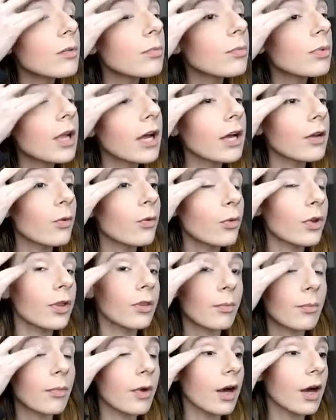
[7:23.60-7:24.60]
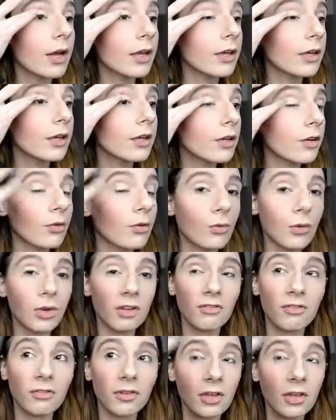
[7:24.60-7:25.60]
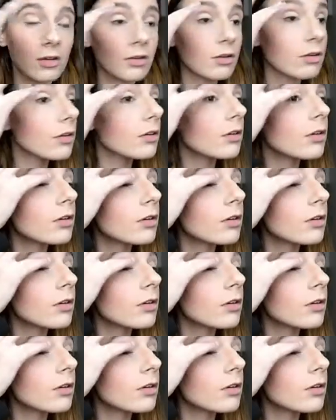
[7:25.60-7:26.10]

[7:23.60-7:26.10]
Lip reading: play with my ring finger.